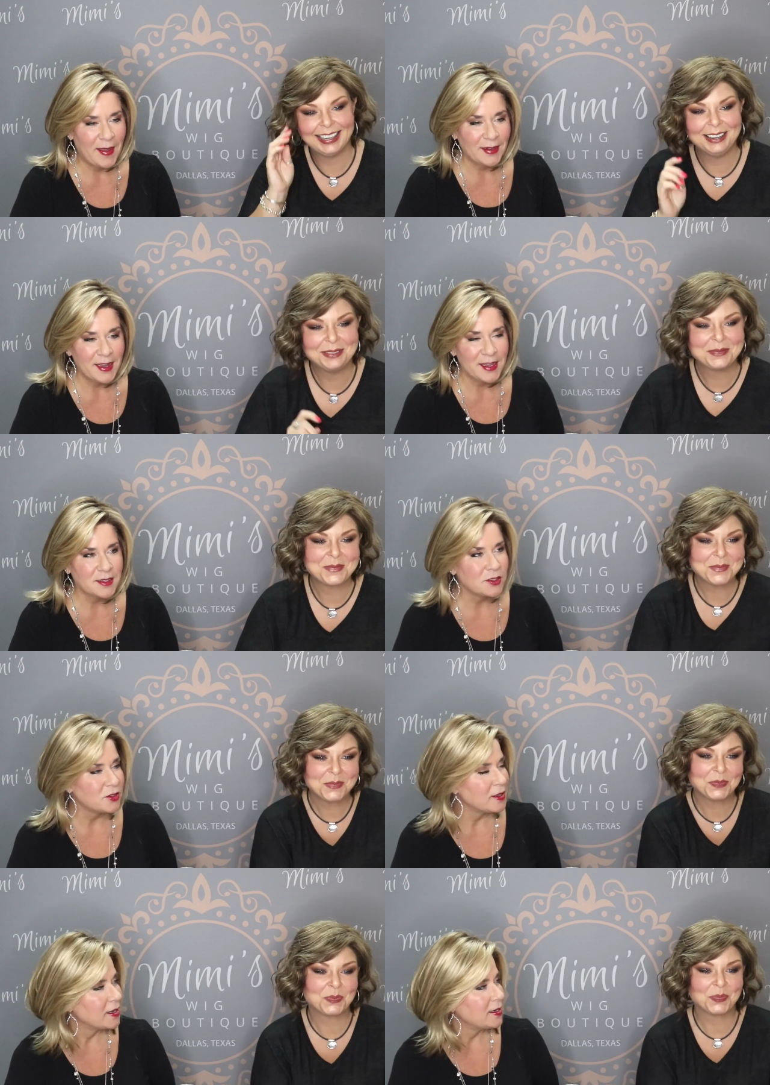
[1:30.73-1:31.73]
Speaker 1: out
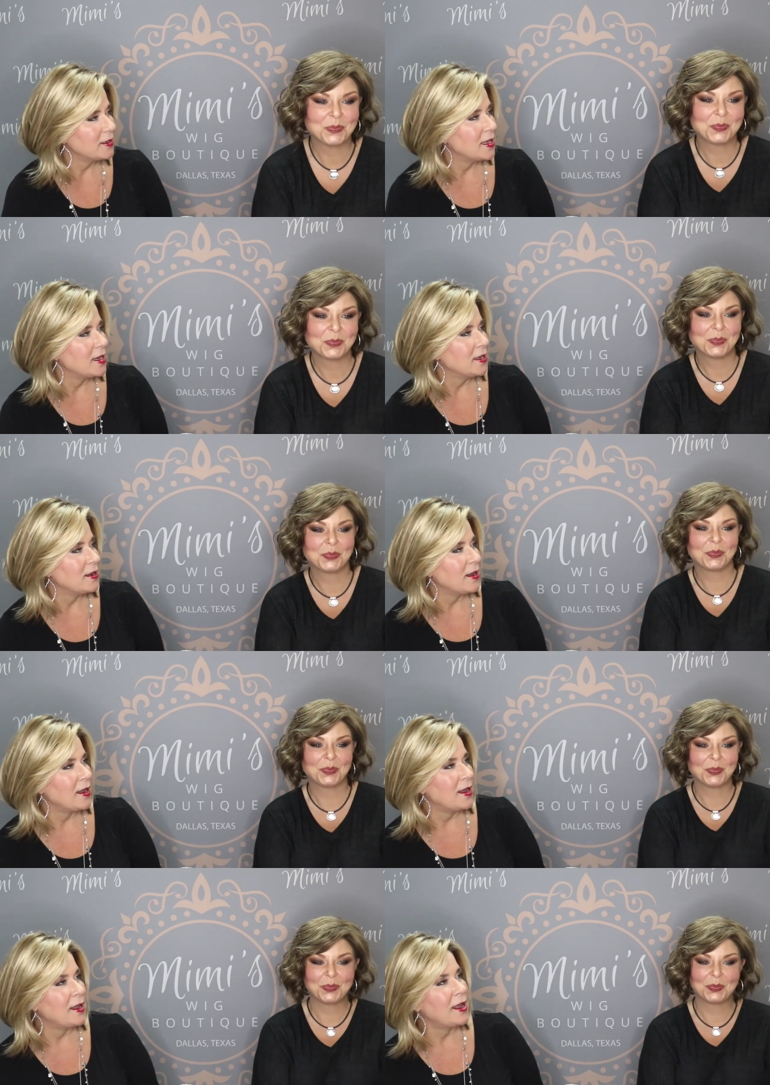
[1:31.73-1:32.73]
yesterday that
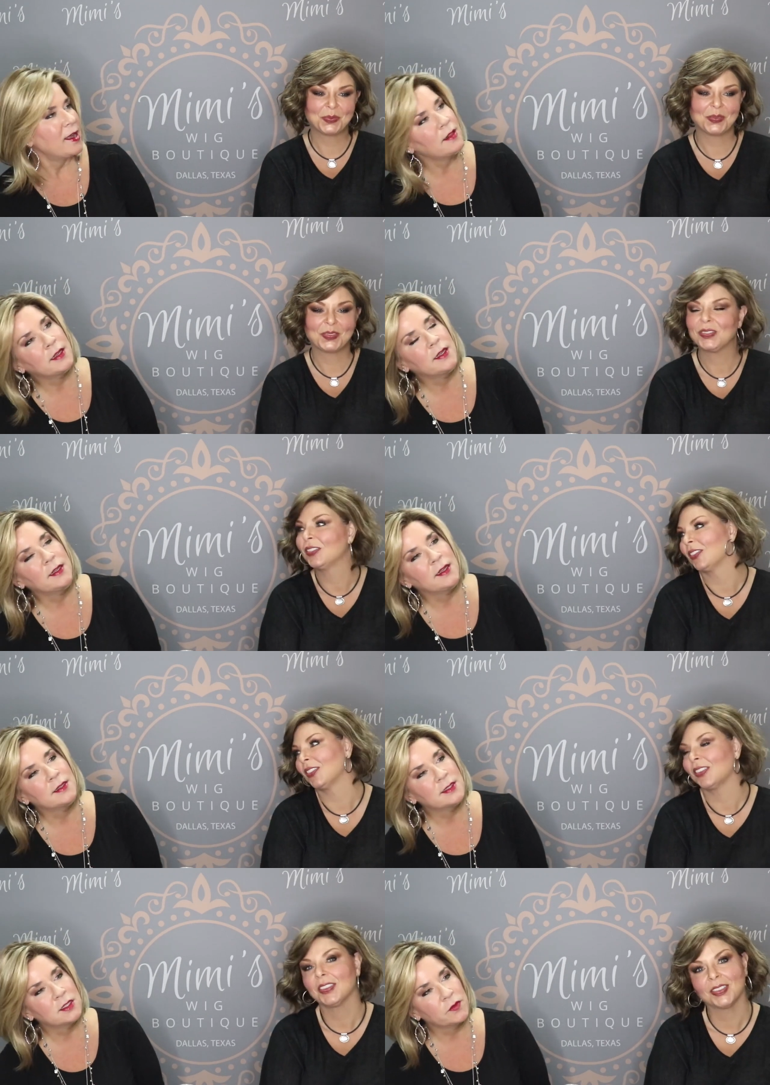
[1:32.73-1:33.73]
Ellen and
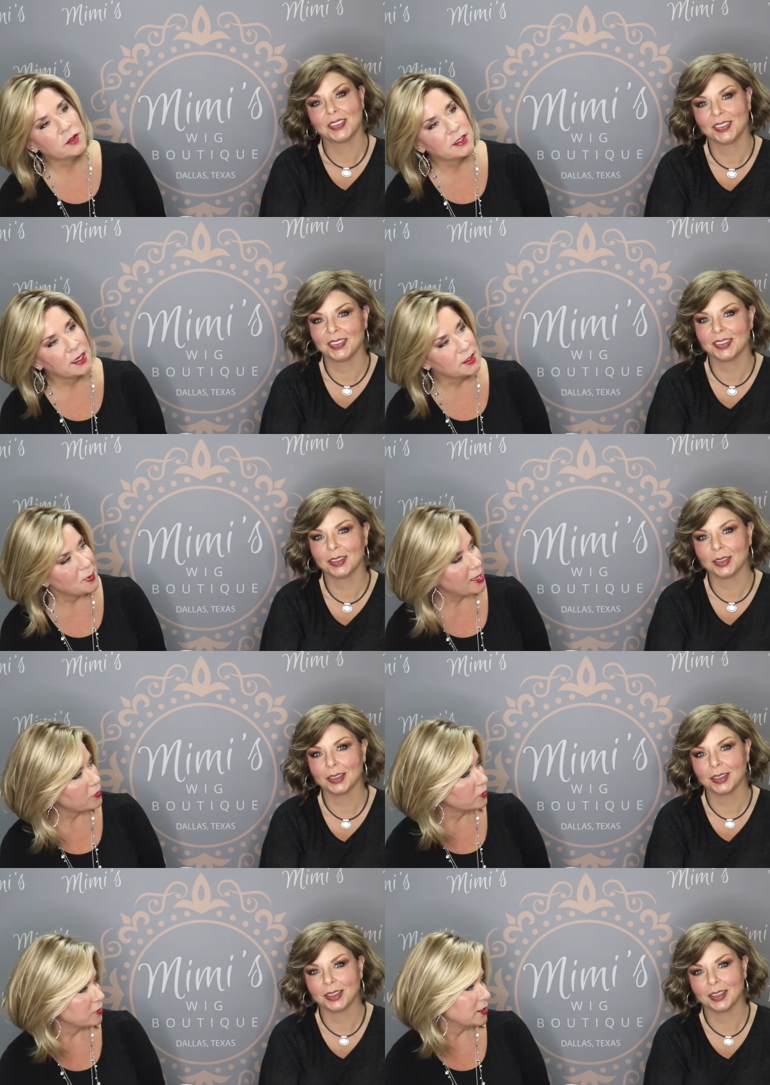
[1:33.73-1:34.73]
Silver Sun is
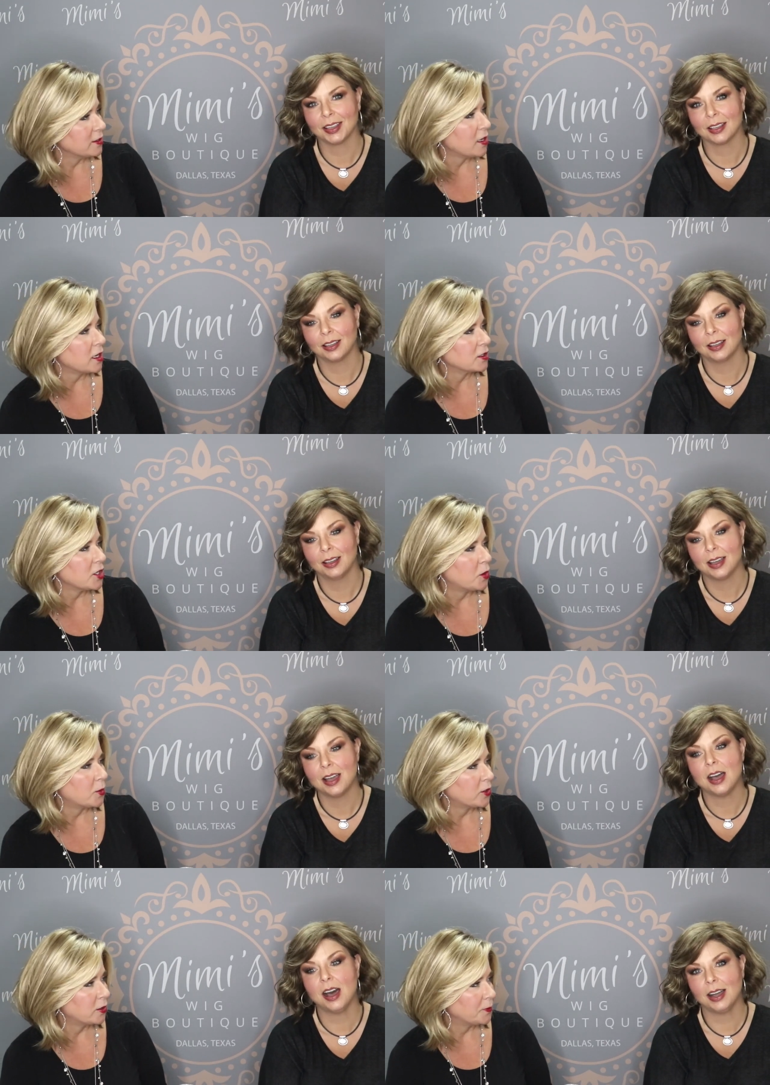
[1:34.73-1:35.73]
backordered till October.
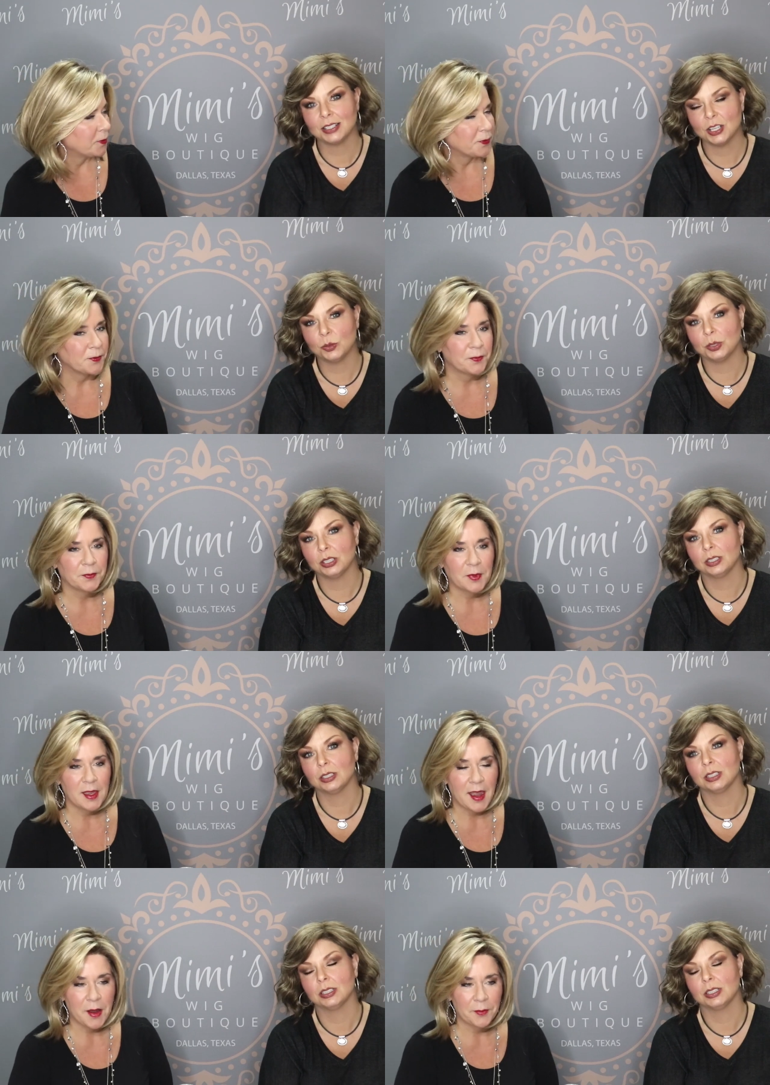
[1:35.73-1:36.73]
Speaker 2: October.
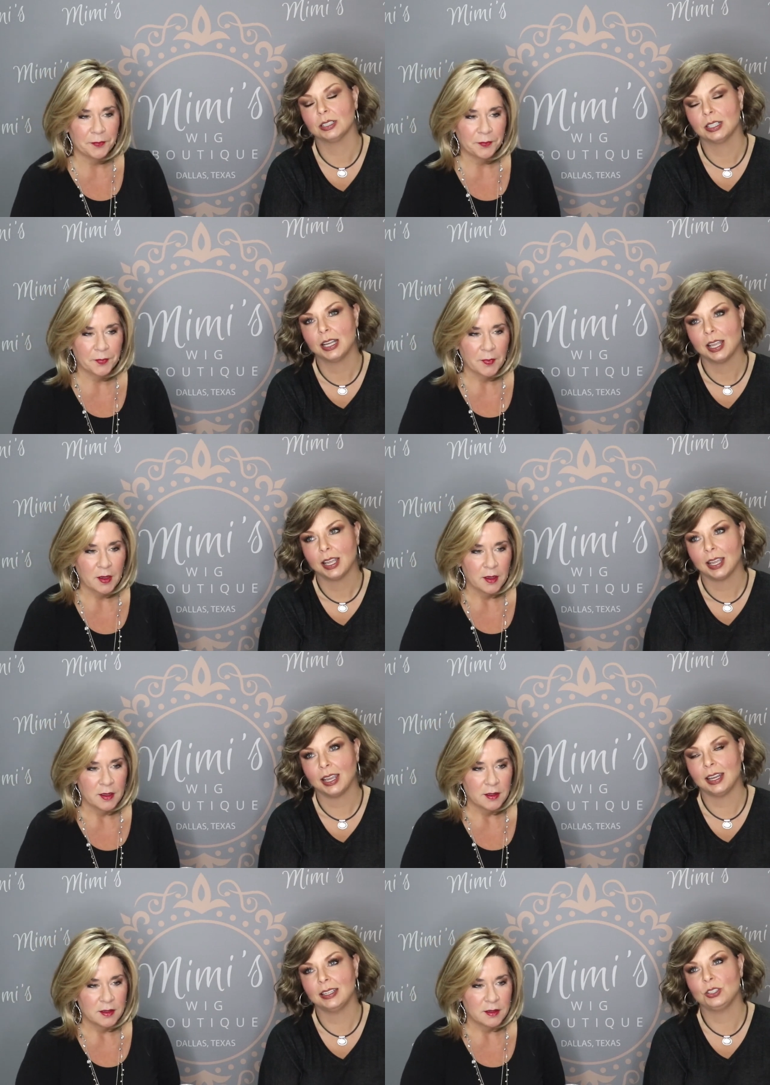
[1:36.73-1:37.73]
Yeah.
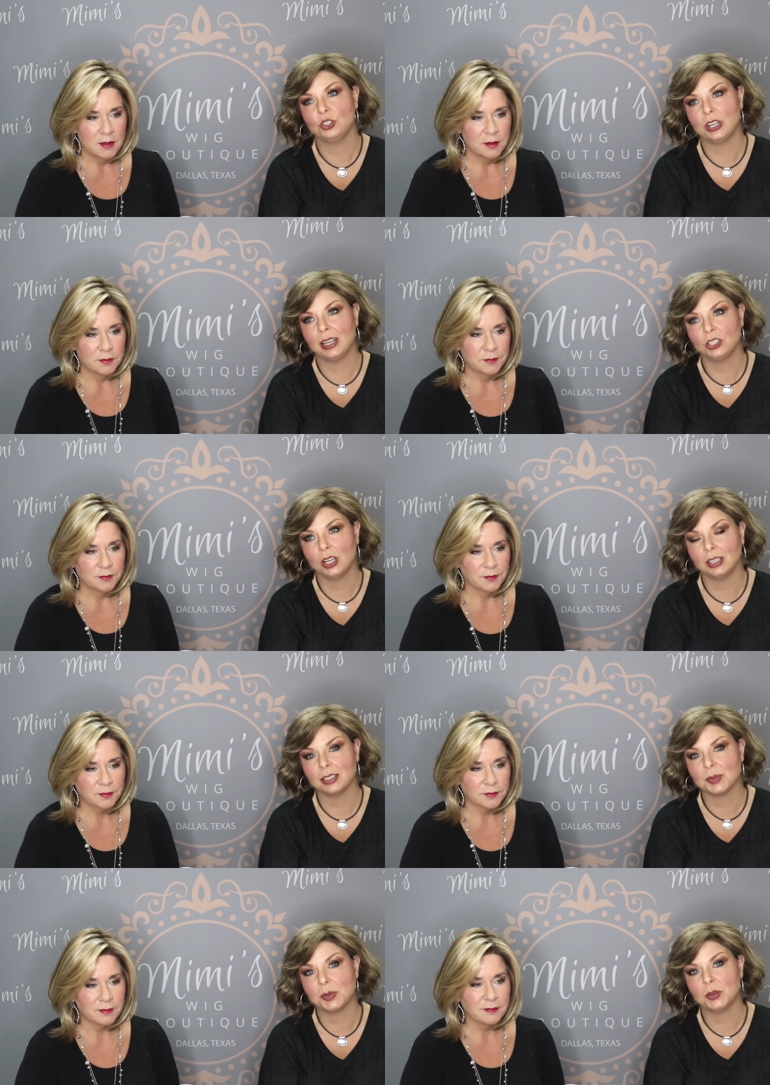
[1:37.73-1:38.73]
And Jet Chocolate
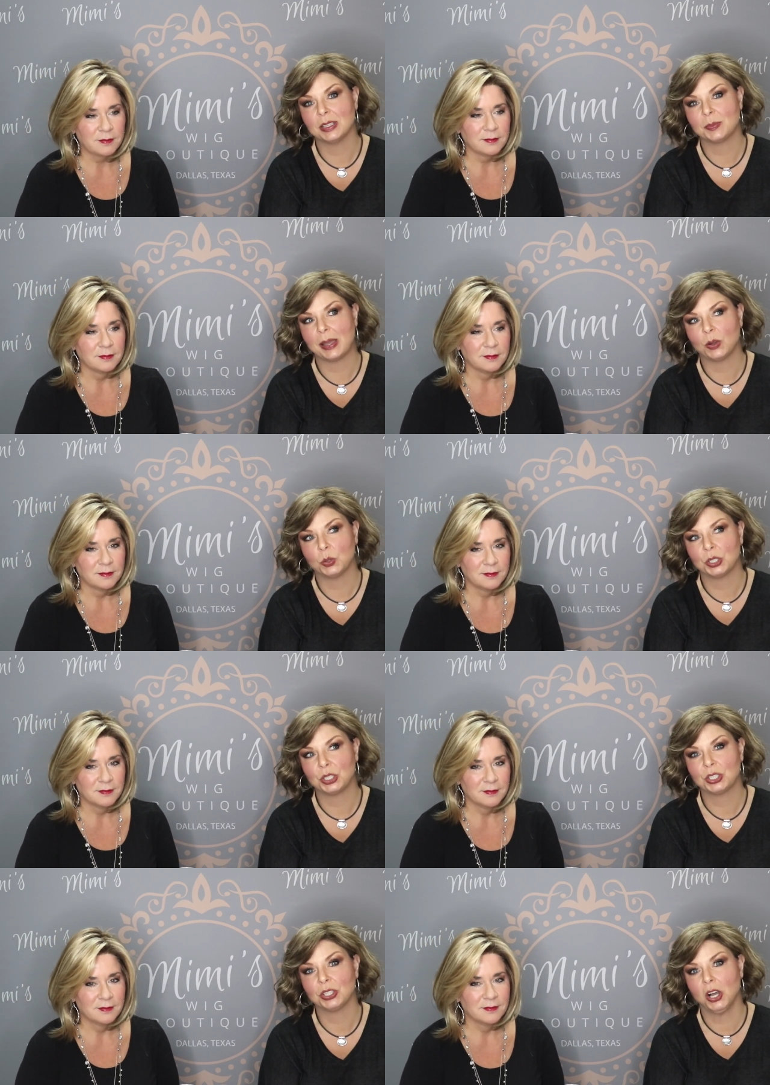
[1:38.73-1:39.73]
Smoke is backordered
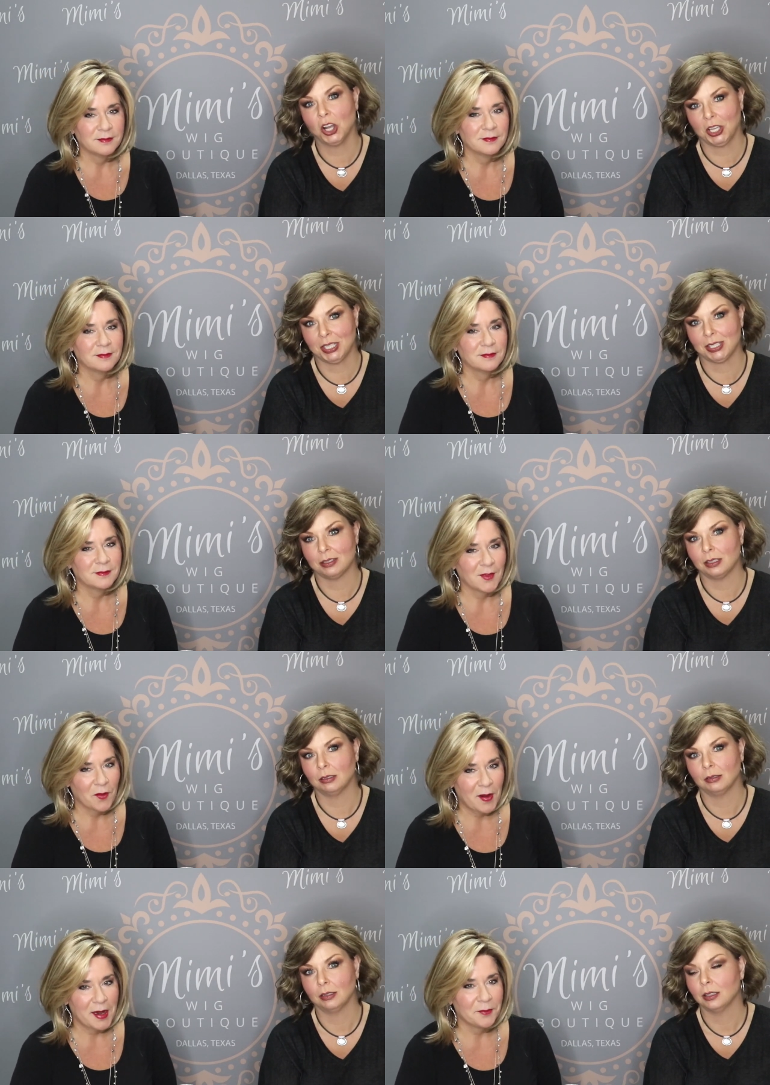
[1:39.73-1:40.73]
till August. Right.